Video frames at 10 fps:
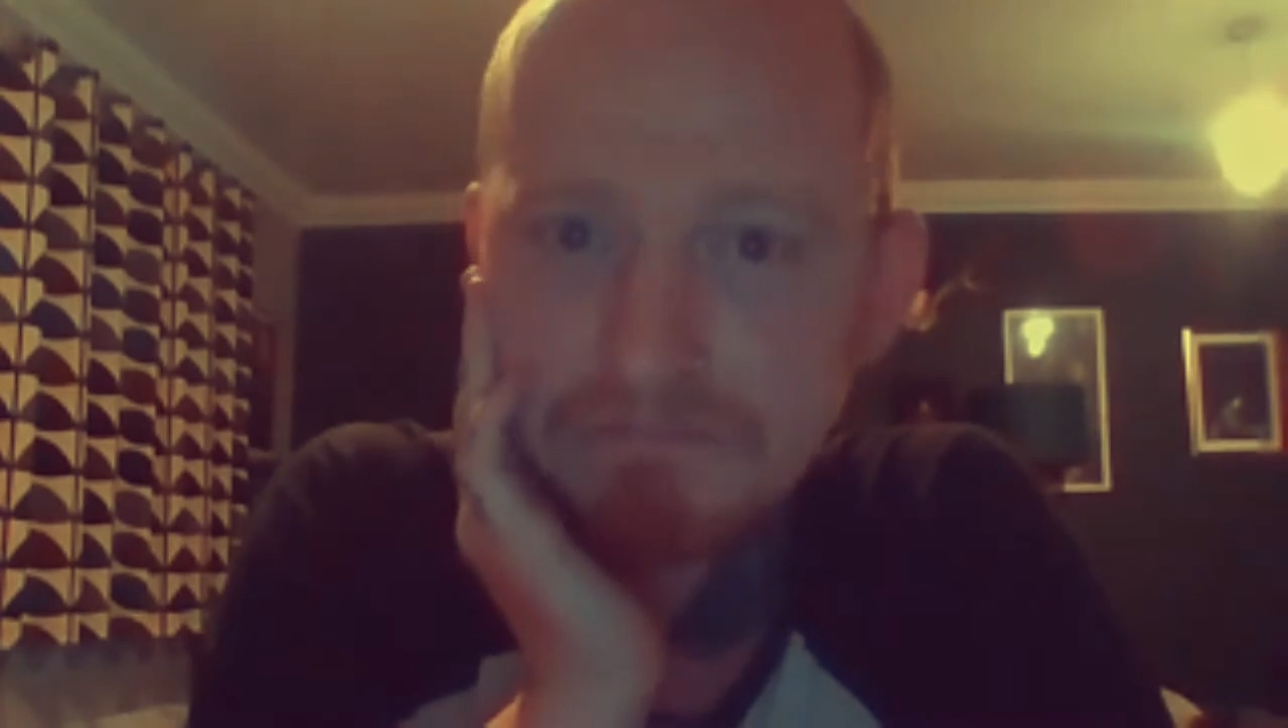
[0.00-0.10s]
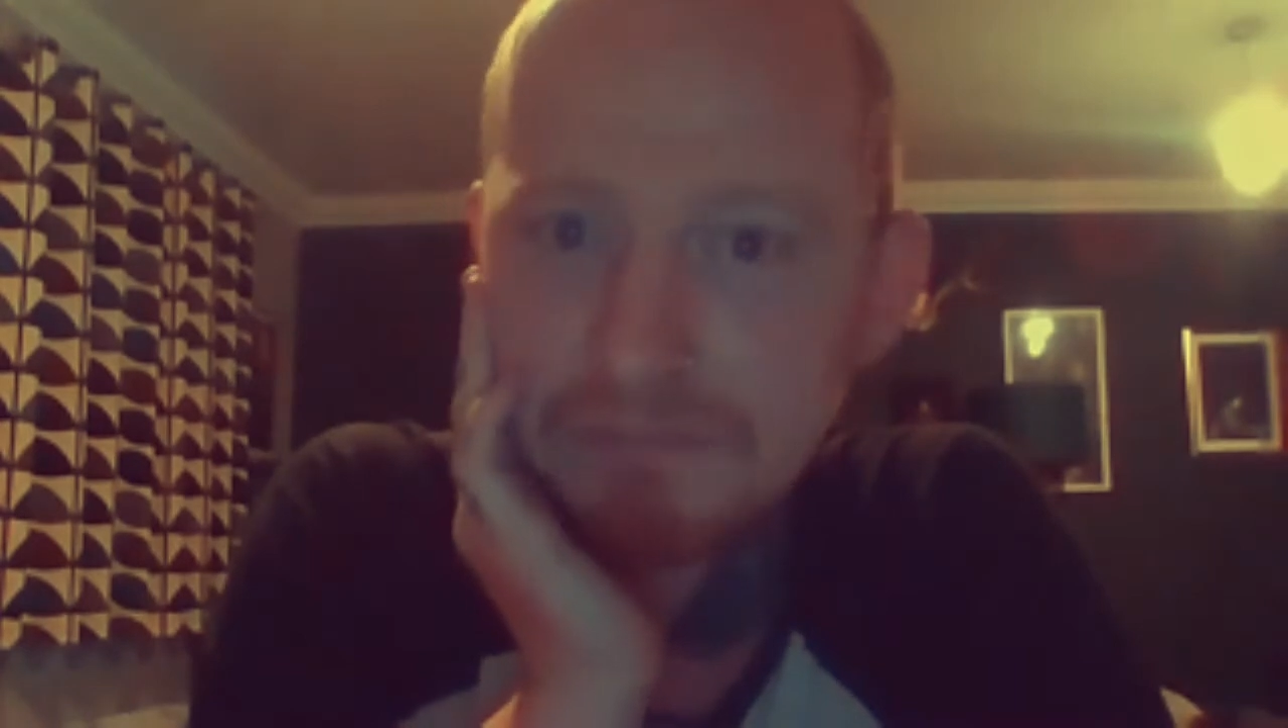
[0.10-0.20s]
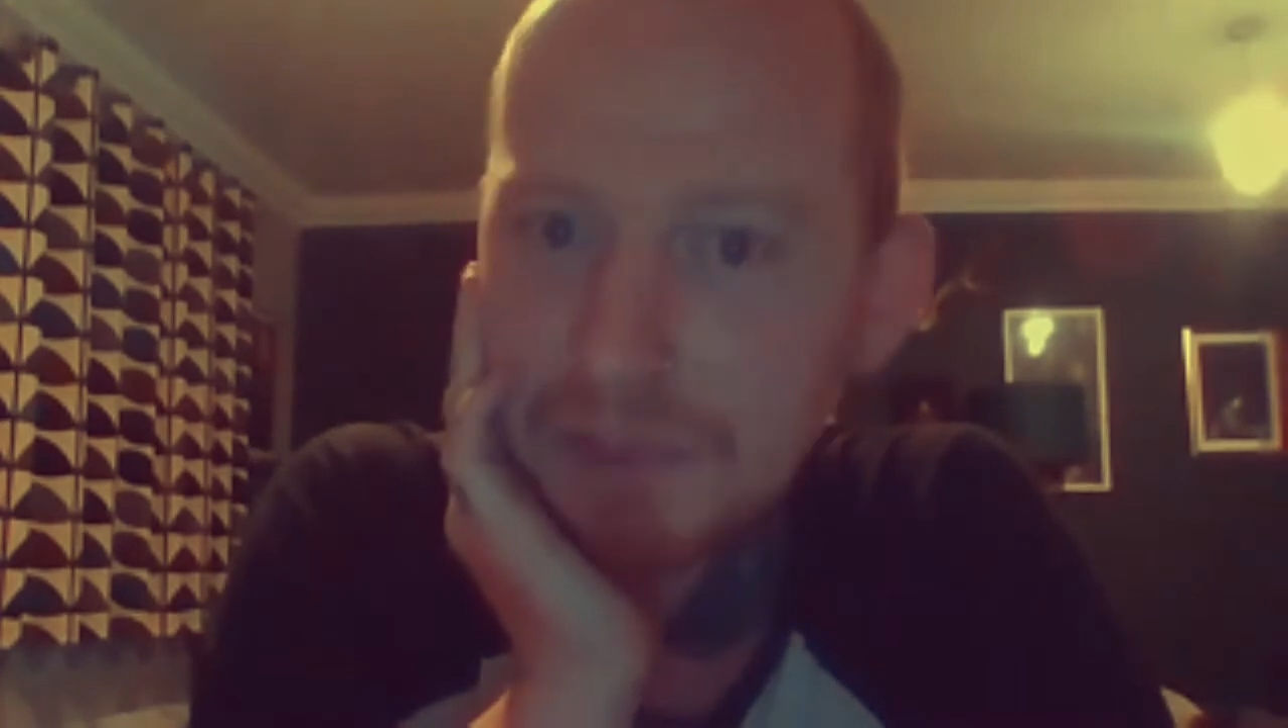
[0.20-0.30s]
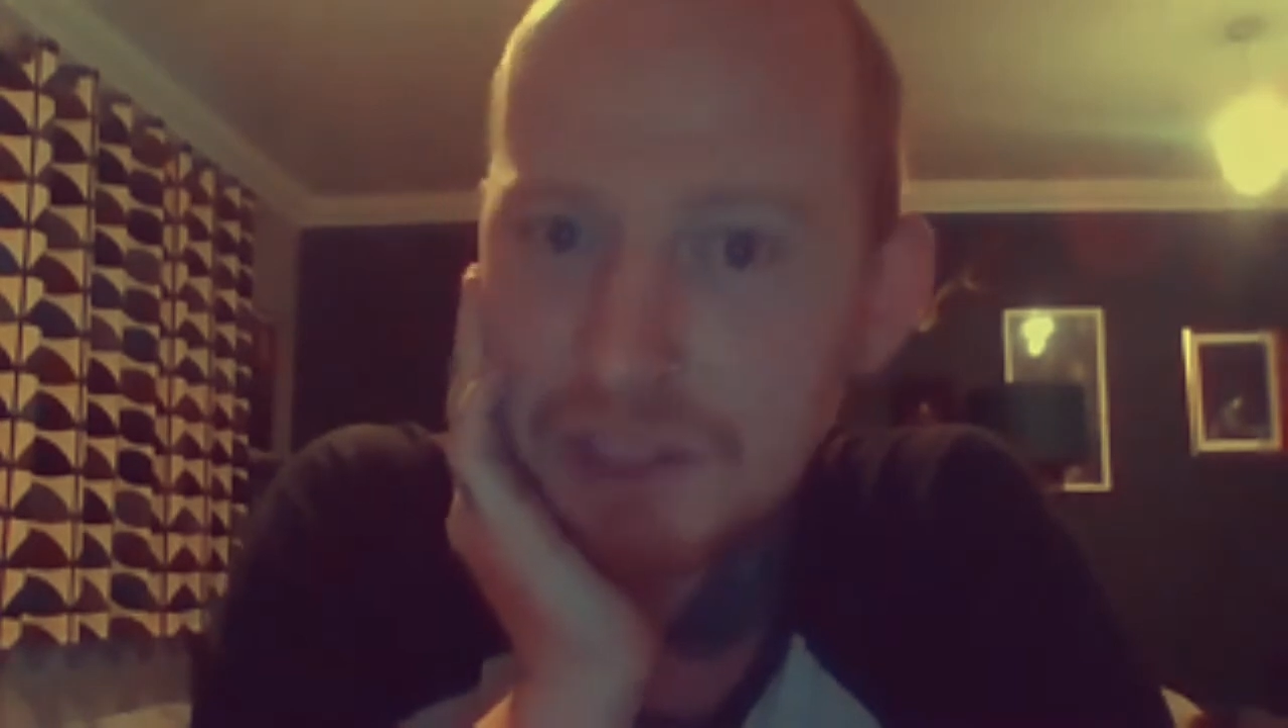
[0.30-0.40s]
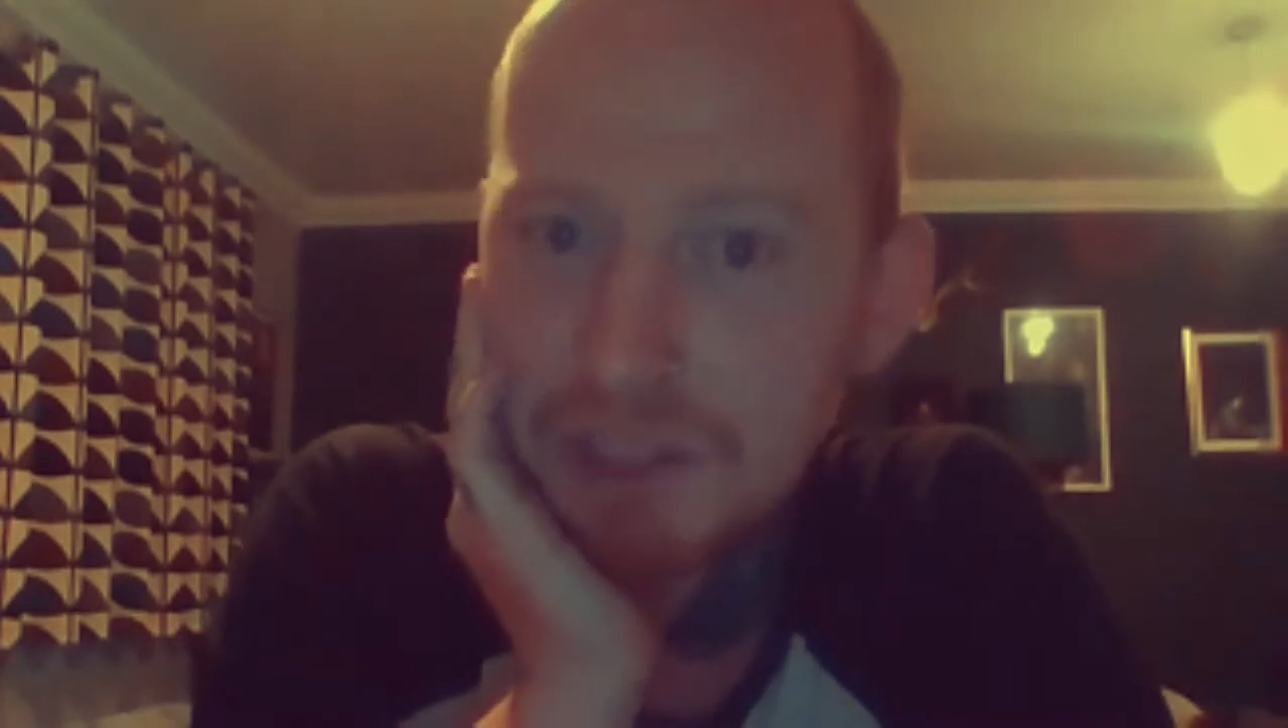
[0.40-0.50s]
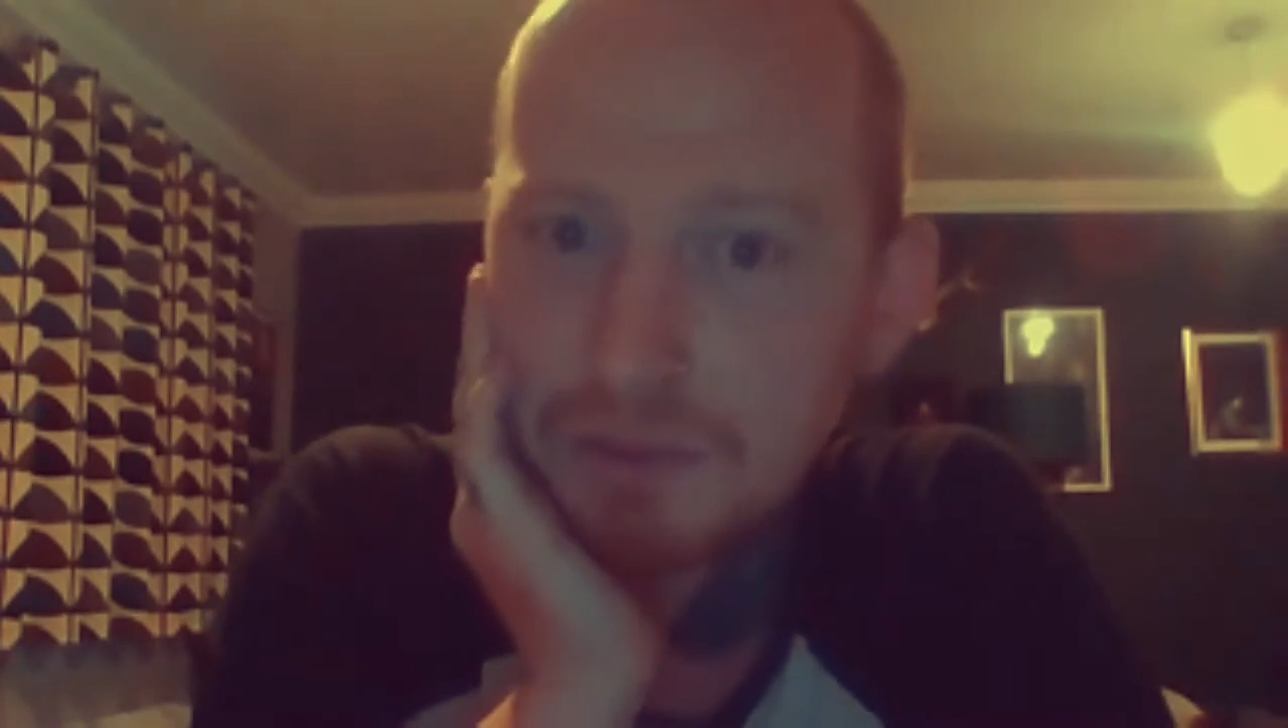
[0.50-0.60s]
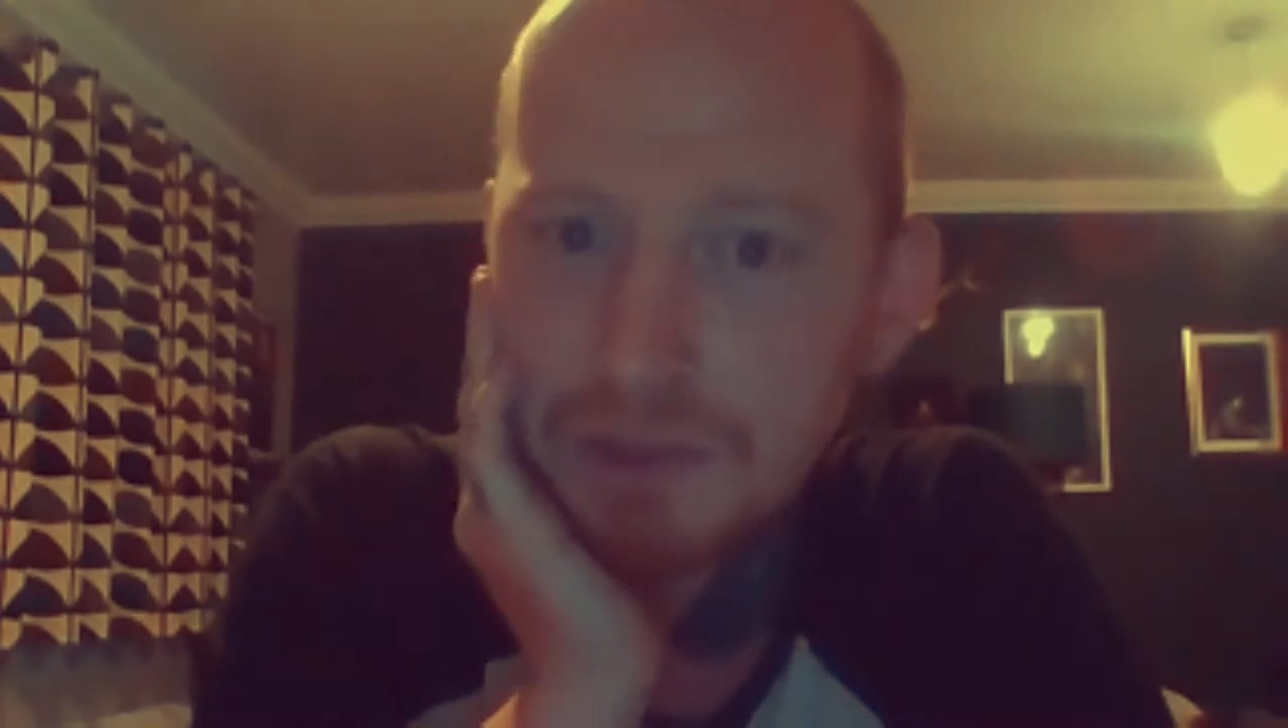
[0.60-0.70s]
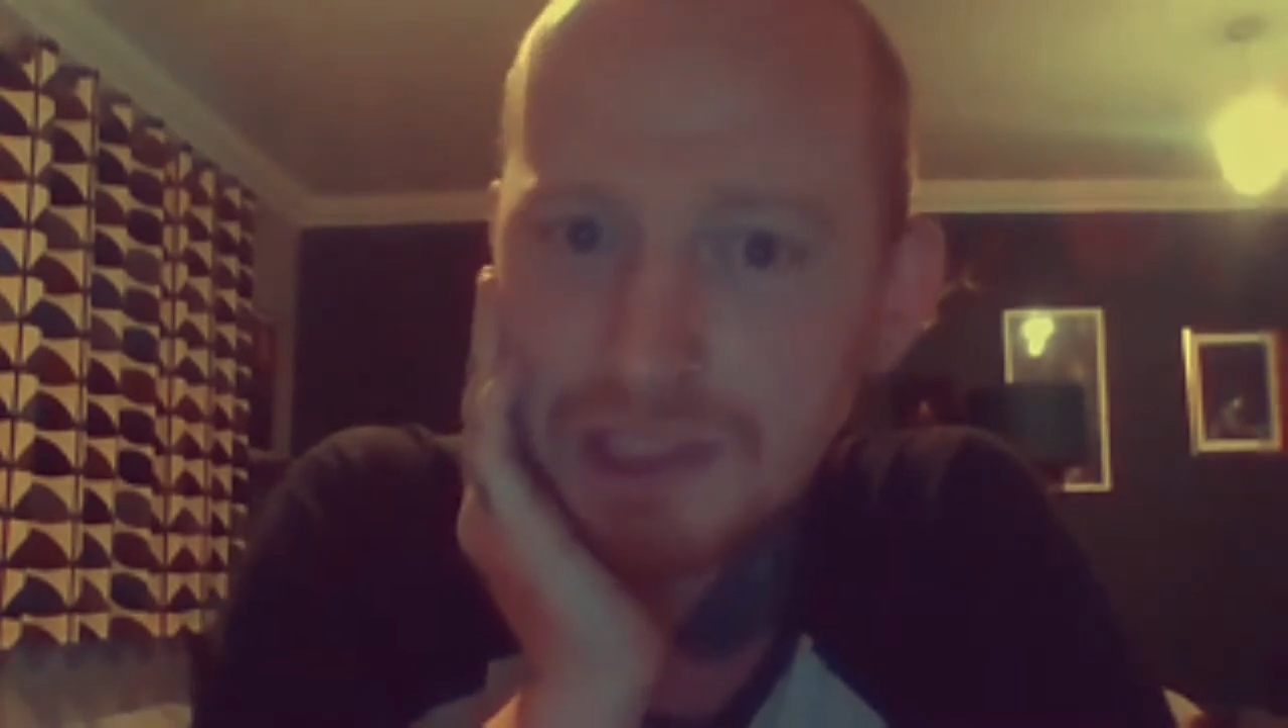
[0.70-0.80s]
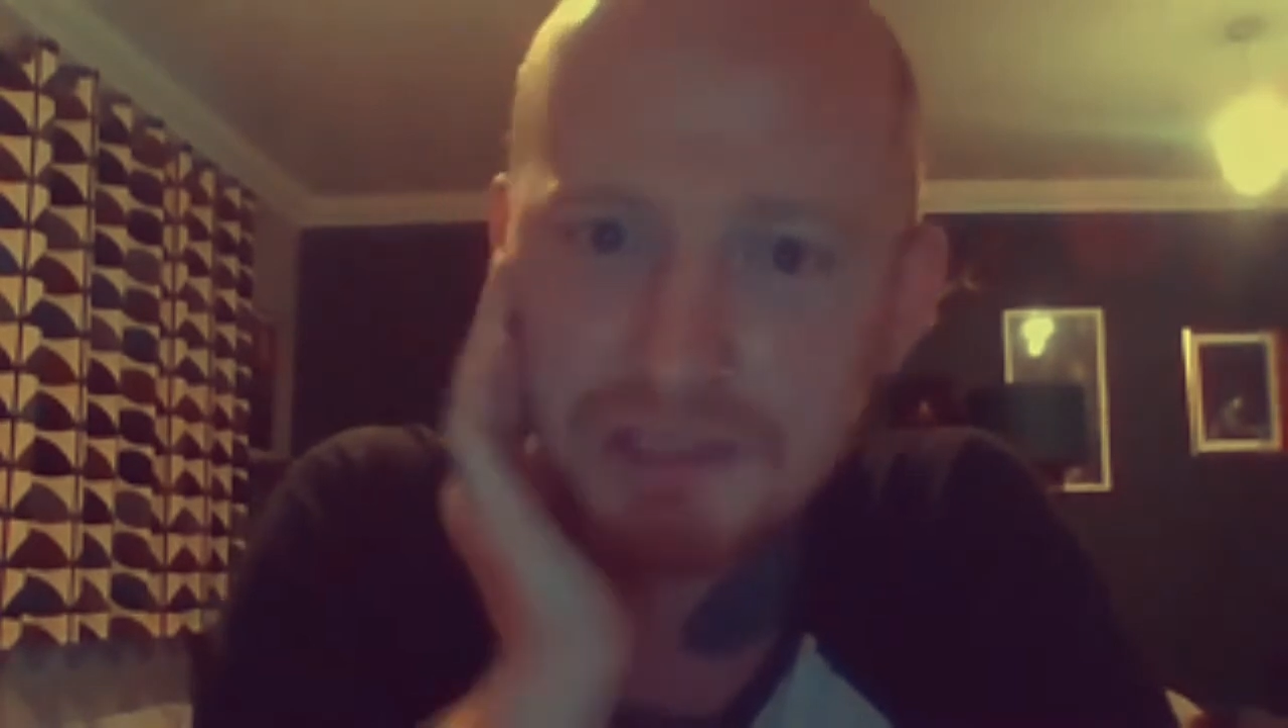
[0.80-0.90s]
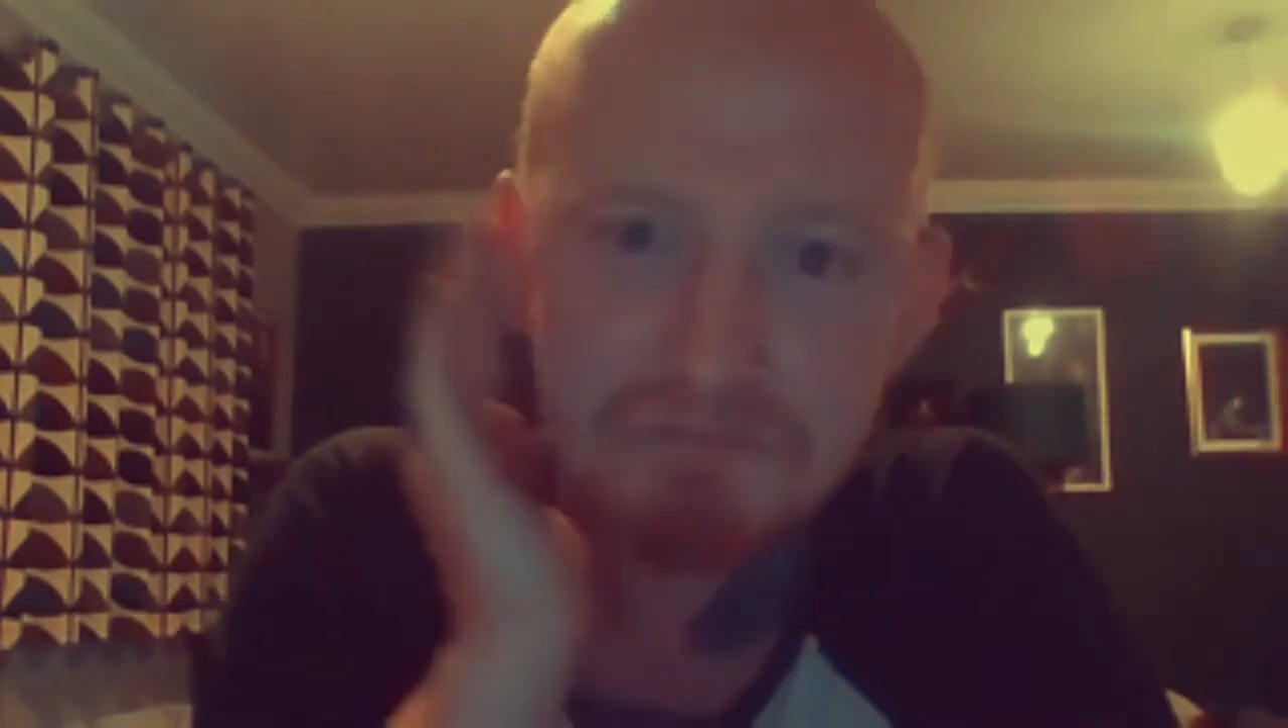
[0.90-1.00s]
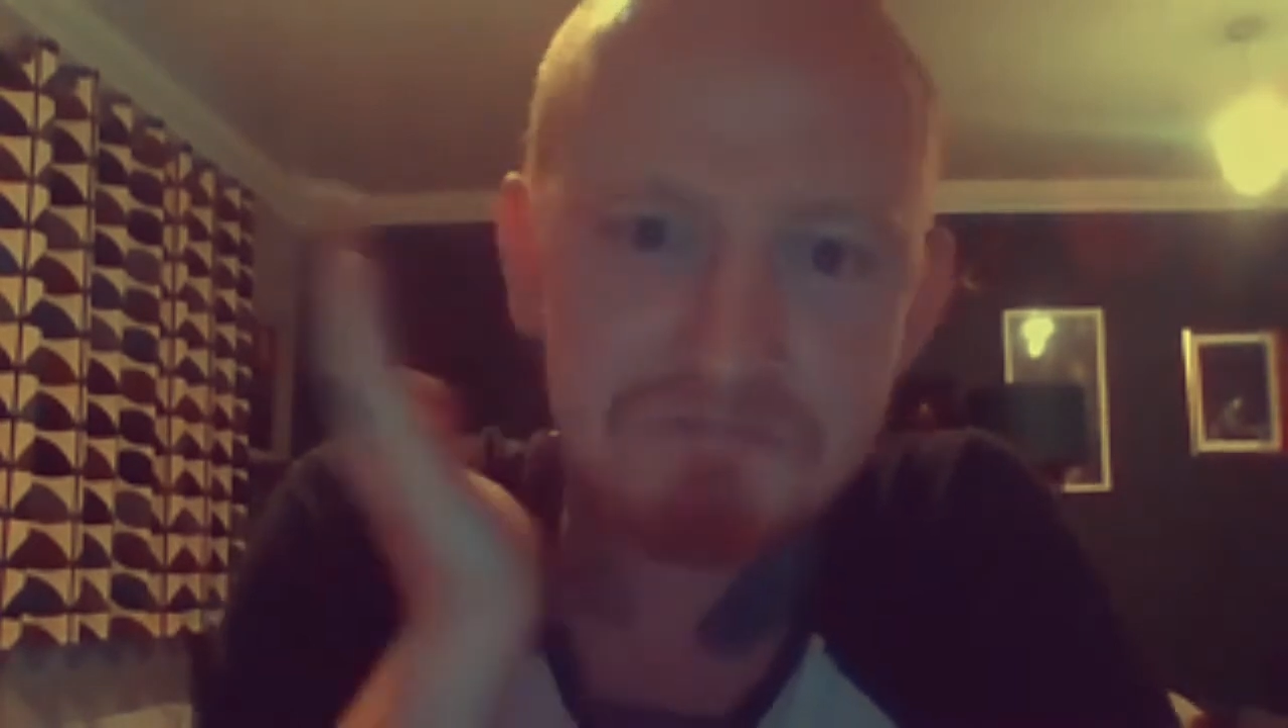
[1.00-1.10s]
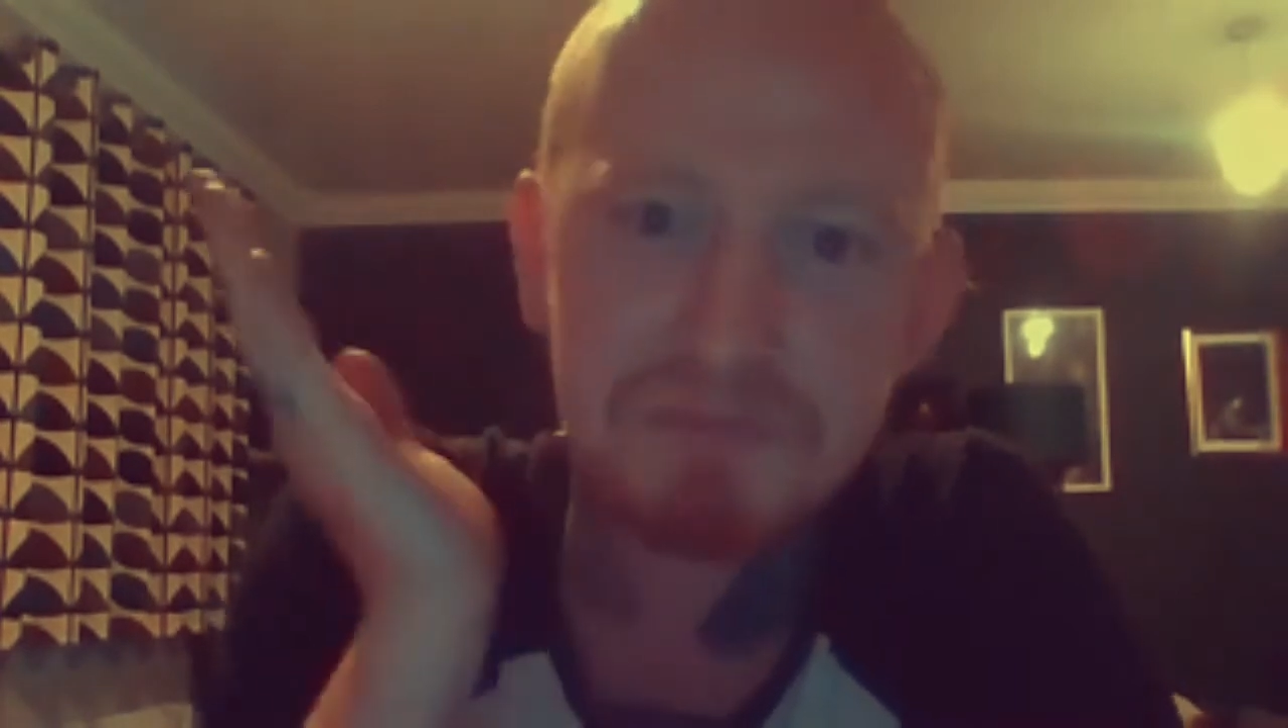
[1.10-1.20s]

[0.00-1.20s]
which was,